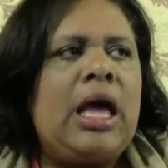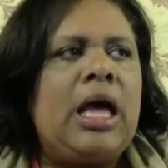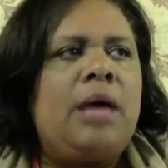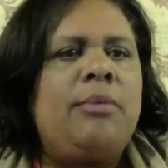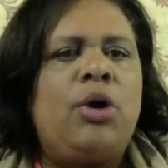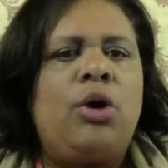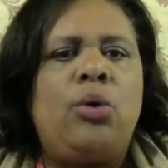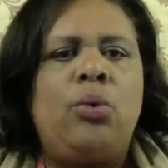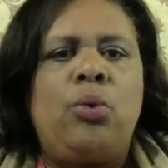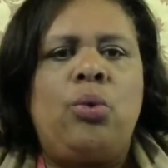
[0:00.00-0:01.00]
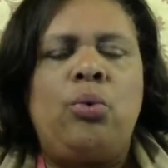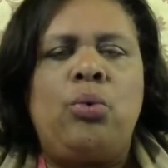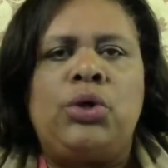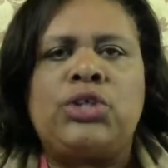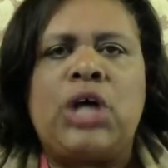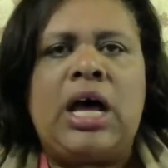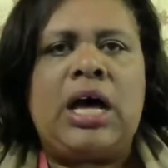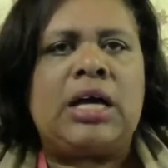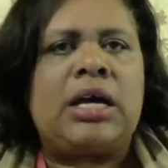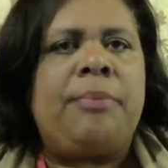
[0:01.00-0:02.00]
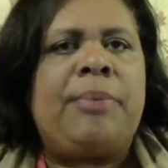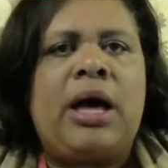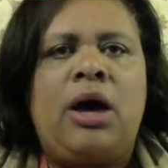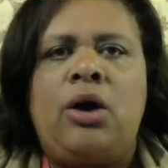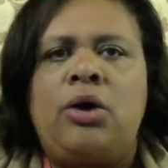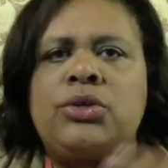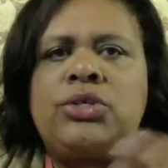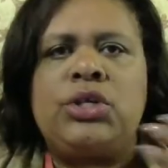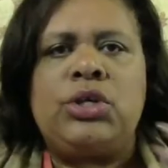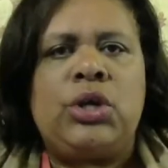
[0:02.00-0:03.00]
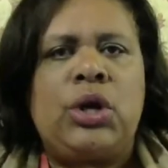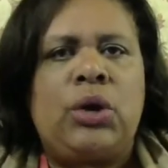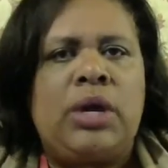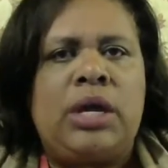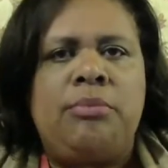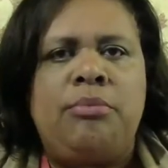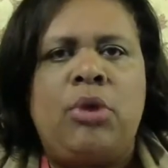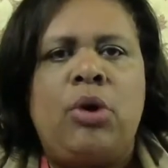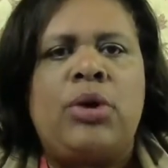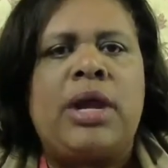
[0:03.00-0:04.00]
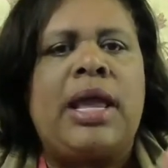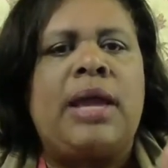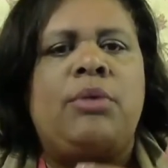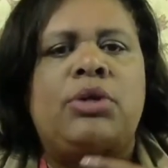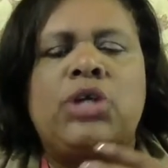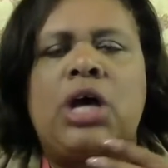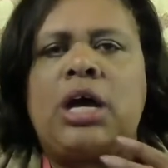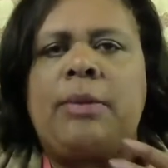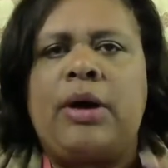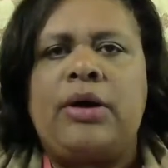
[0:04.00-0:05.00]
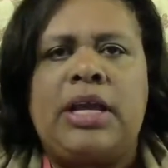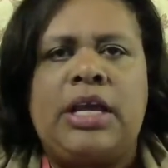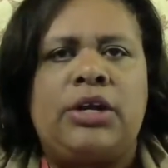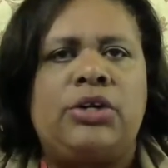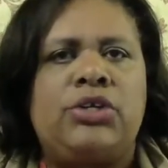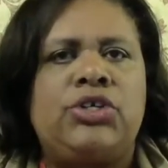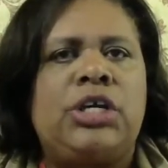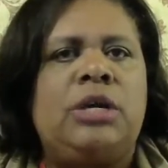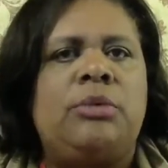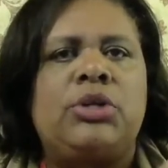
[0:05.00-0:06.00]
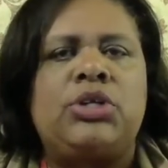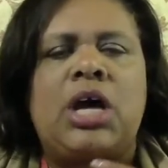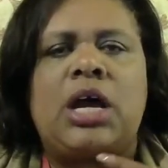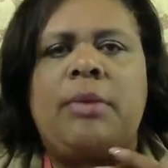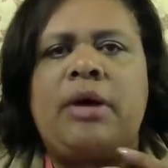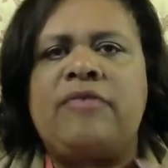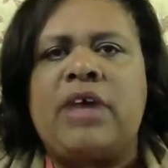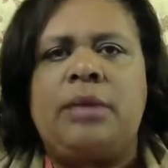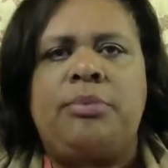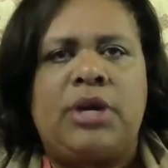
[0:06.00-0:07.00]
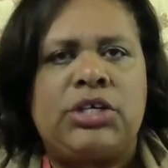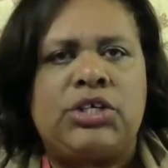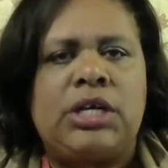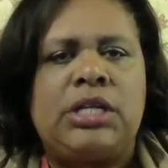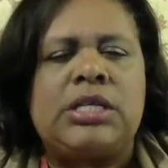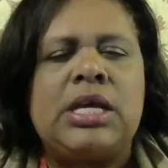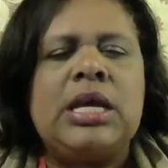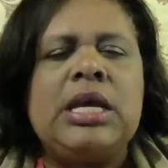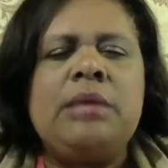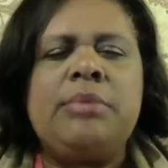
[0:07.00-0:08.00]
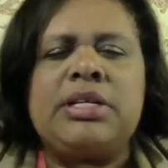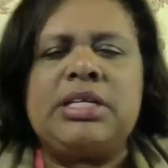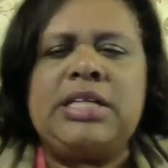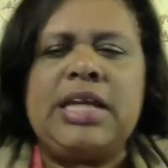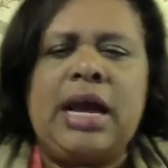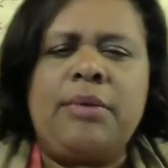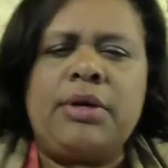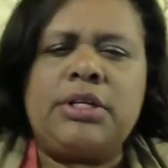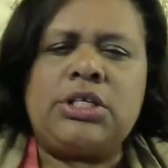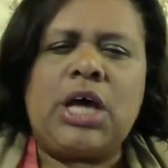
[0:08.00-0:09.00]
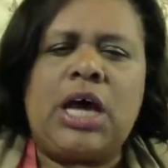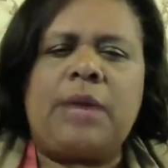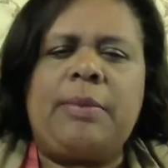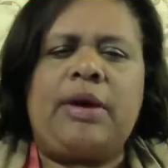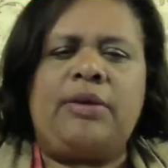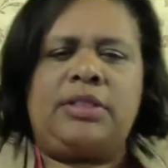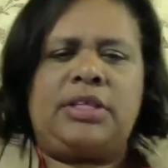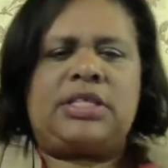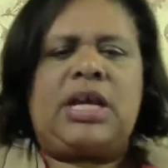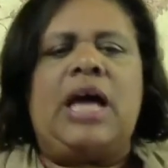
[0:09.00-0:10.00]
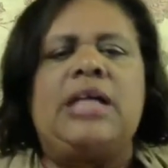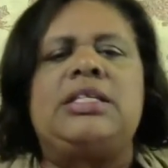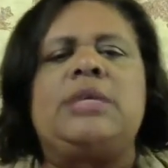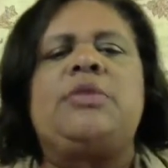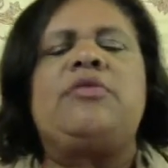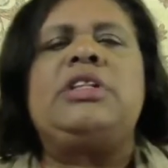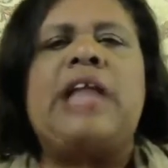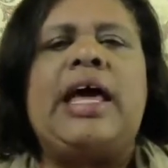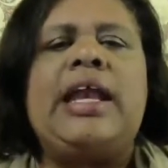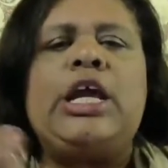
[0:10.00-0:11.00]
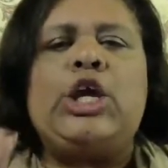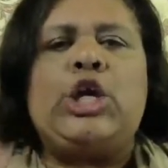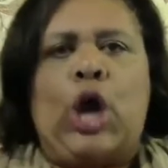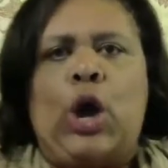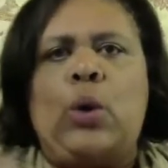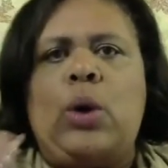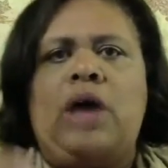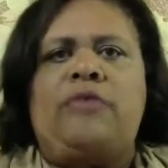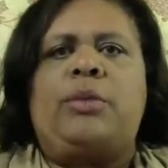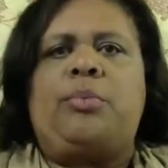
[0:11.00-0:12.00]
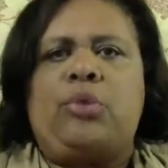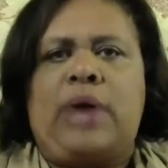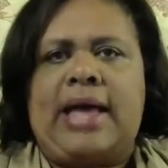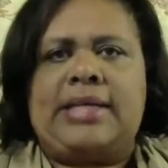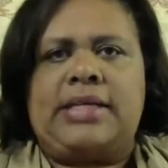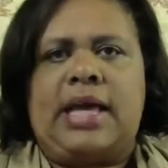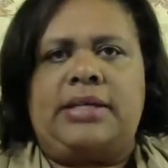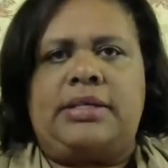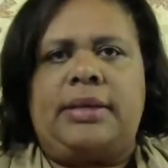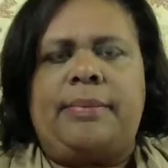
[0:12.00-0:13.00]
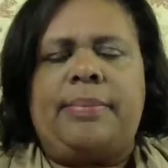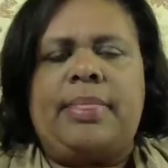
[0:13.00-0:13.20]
We'll talk about, we'll talk about energy, we'll talk about vibrations. But today I wanted to talk about this concept of letting go of the process.